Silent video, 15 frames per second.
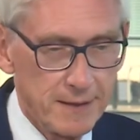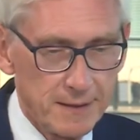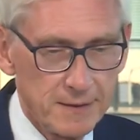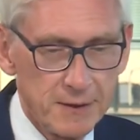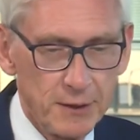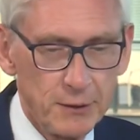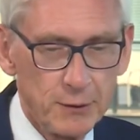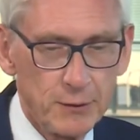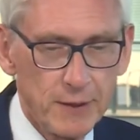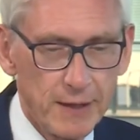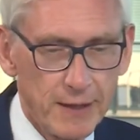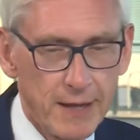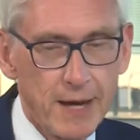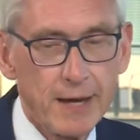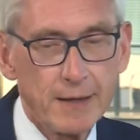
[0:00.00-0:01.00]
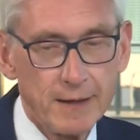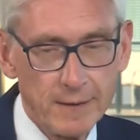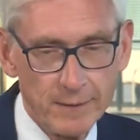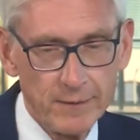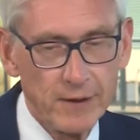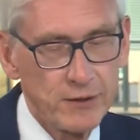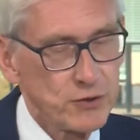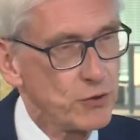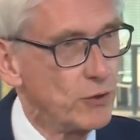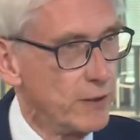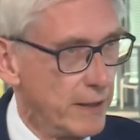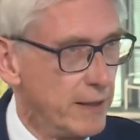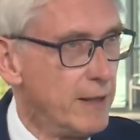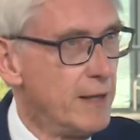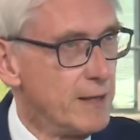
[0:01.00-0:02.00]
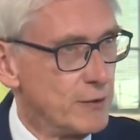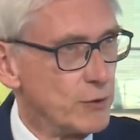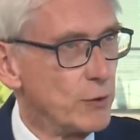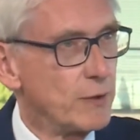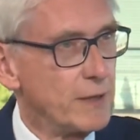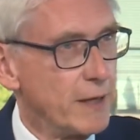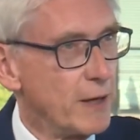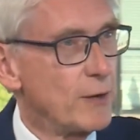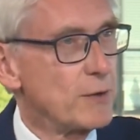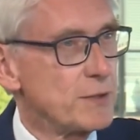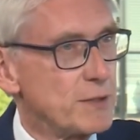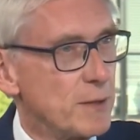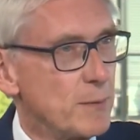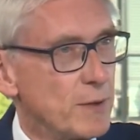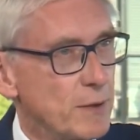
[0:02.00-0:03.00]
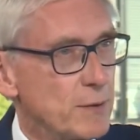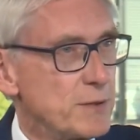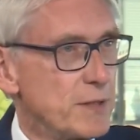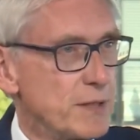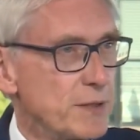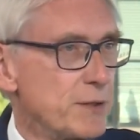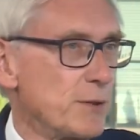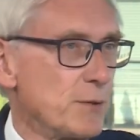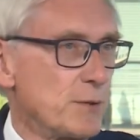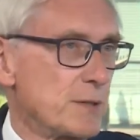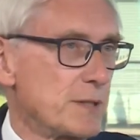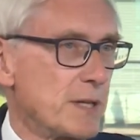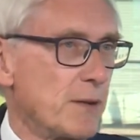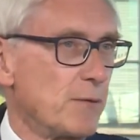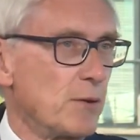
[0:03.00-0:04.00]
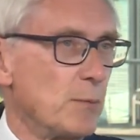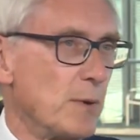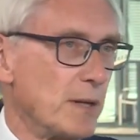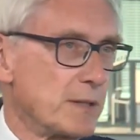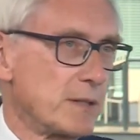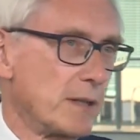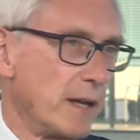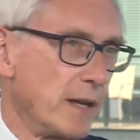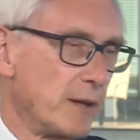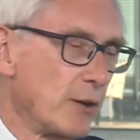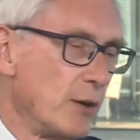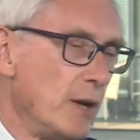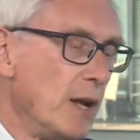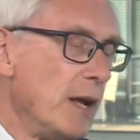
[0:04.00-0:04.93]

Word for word: continued that on and eventually took care of some of those issues several months later.